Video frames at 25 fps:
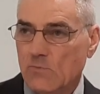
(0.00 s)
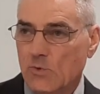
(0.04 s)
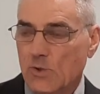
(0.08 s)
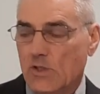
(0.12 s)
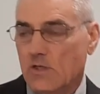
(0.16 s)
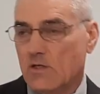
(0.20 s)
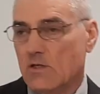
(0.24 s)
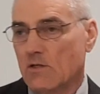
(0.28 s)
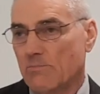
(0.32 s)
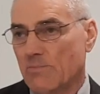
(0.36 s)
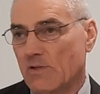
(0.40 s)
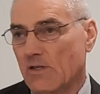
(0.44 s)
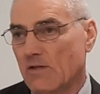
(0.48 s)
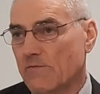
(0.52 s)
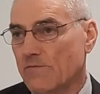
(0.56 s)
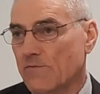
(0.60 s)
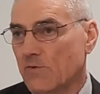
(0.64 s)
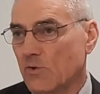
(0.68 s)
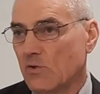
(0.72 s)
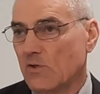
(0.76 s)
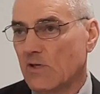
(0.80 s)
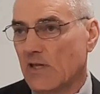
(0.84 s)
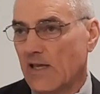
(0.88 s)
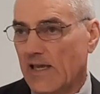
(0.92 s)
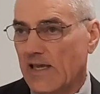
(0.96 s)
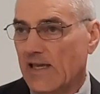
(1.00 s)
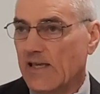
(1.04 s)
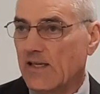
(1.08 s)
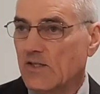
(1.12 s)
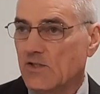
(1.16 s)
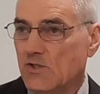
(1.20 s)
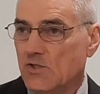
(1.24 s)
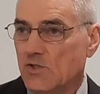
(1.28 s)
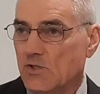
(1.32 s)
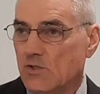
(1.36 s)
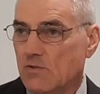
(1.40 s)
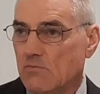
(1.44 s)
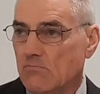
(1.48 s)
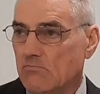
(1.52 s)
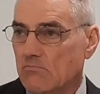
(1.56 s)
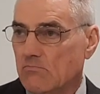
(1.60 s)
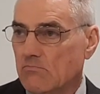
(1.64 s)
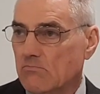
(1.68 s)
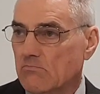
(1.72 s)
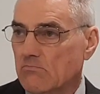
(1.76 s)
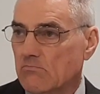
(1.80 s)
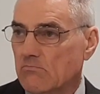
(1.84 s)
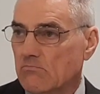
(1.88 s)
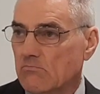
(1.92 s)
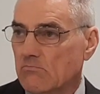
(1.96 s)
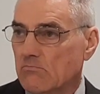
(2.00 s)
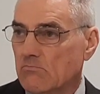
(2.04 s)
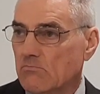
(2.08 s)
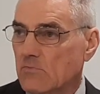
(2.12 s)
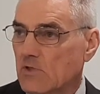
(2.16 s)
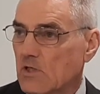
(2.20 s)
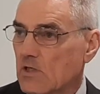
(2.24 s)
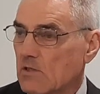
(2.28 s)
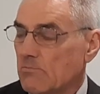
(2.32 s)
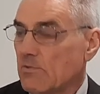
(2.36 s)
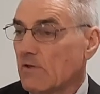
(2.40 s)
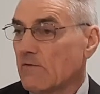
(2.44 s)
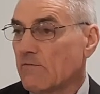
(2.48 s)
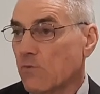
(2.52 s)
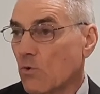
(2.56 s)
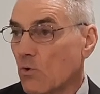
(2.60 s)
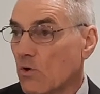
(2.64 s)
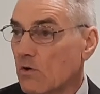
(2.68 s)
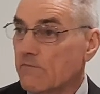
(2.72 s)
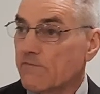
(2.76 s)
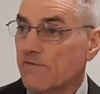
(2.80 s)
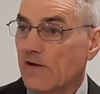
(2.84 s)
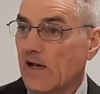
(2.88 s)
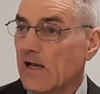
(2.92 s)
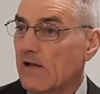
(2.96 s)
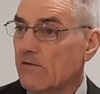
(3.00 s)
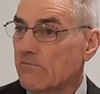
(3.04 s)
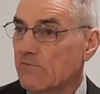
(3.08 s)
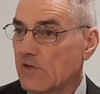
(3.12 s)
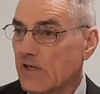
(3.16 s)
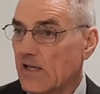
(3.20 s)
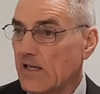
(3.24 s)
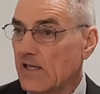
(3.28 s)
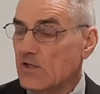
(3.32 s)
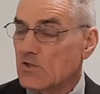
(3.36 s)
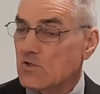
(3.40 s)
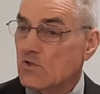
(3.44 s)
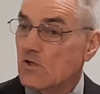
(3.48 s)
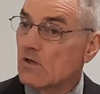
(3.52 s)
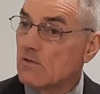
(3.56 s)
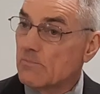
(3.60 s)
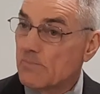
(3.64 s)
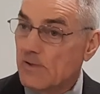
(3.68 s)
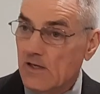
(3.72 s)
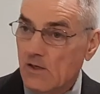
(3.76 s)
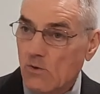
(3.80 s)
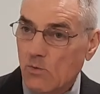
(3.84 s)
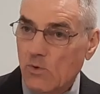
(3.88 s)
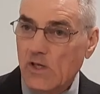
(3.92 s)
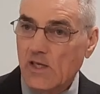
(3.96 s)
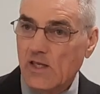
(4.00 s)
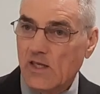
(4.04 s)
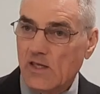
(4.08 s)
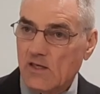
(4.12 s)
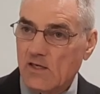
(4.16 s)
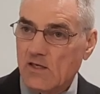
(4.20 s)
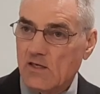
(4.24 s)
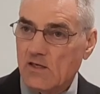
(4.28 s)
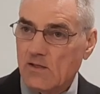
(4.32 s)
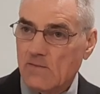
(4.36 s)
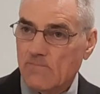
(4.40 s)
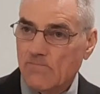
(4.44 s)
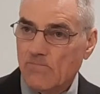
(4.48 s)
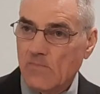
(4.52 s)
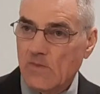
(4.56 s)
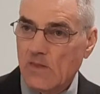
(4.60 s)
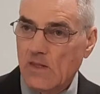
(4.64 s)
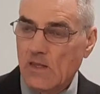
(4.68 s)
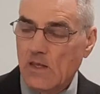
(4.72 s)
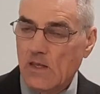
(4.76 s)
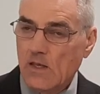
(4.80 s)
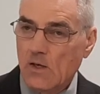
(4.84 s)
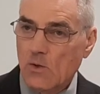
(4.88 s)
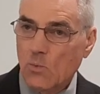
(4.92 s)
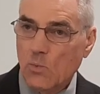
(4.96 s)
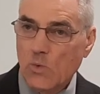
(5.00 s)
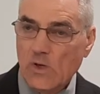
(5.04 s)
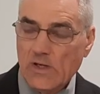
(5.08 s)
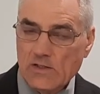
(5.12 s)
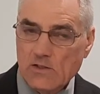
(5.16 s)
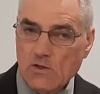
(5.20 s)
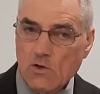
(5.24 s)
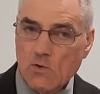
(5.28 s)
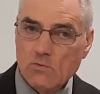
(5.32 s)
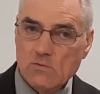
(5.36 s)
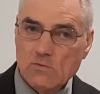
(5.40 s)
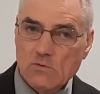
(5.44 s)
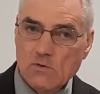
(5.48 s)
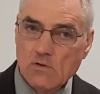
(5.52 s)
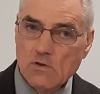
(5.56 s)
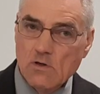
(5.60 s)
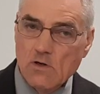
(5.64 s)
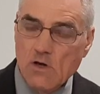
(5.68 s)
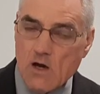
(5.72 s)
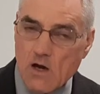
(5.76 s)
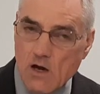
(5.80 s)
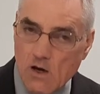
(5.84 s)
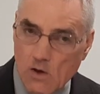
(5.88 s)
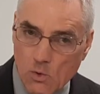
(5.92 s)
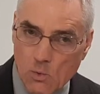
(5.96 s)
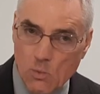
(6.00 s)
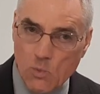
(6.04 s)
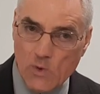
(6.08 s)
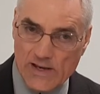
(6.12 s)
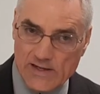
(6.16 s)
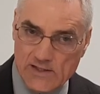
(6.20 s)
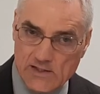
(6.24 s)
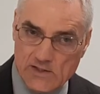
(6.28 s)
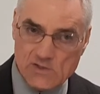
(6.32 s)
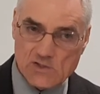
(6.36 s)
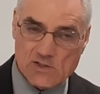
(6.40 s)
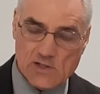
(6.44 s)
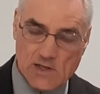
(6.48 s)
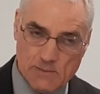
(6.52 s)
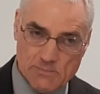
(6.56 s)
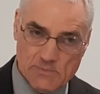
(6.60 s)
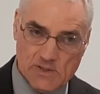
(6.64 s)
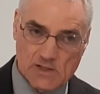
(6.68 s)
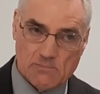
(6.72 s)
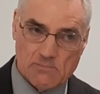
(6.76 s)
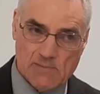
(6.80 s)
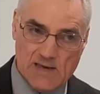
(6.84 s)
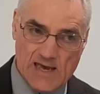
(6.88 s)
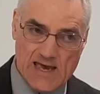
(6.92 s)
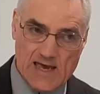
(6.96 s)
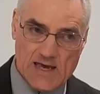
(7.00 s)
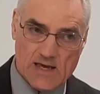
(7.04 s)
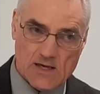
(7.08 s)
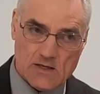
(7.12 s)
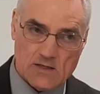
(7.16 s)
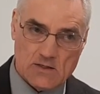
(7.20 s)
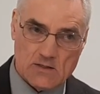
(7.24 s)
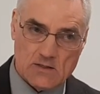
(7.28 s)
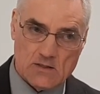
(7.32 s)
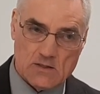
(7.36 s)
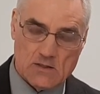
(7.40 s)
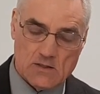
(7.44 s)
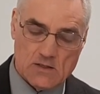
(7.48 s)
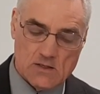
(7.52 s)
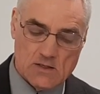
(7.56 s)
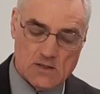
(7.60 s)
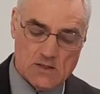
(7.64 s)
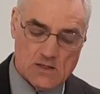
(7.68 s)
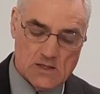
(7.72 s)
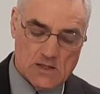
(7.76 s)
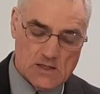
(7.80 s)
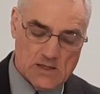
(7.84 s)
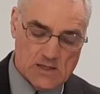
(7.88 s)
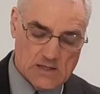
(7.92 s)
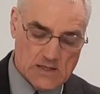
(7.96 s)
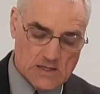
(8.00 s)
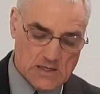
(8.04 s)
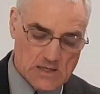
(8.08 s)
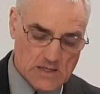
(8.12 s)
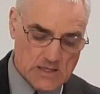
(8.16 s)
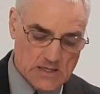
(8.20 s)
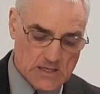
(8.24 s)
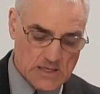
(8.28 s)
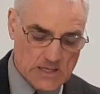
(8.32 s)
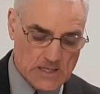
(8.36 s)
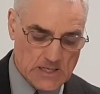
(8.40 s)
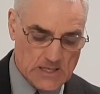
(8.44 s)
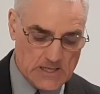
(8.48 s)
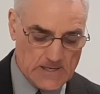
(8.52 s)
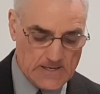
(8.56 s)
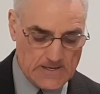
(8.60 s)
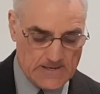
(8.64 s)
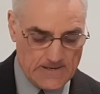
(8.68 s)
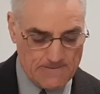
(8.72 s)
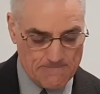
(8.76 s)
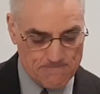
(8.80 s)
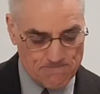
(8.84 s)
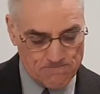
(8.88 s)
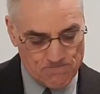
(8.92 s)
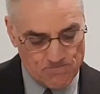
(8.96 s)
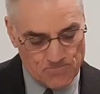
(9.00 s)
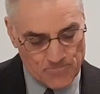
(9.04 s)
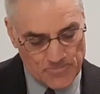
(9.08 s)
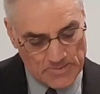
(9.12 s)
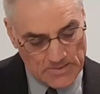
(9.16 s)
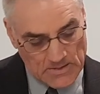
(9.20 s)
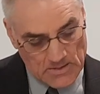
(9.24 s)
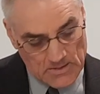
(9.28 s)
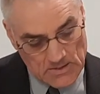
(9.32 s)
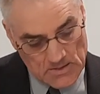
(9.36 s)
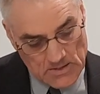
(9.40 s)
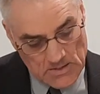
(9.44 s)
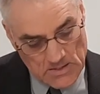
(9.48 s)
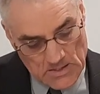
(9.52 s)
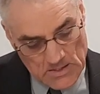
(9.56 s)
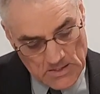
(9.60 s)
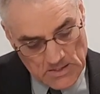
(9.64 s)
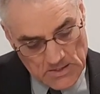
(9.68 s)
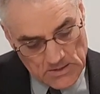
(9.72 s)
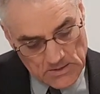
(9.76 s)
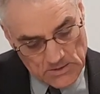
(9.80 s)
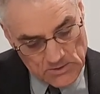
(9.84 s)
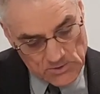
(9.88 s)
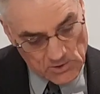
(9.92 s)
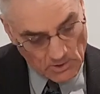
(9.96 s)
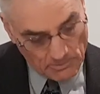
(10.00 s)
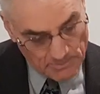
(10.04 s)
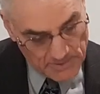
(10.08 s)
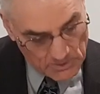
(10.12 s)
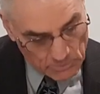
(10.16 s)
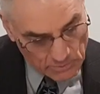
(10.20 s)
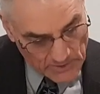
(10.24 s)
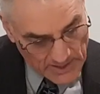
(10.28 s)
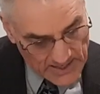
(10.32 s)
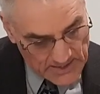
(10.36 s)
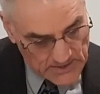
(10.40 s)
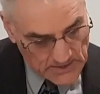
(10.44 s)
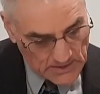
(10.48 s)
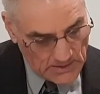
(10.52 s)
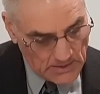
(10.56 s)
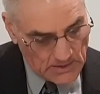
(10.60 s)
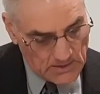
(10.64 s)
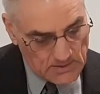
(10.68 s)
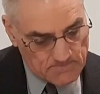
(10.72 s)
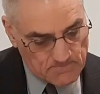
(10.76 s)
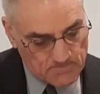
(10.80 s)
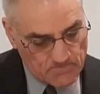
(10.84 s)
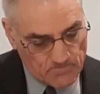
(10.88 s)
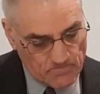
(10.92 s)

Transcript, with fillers: It could be a few days, could be four or five days, could be a week. We don't know when he's coming back. So be ready.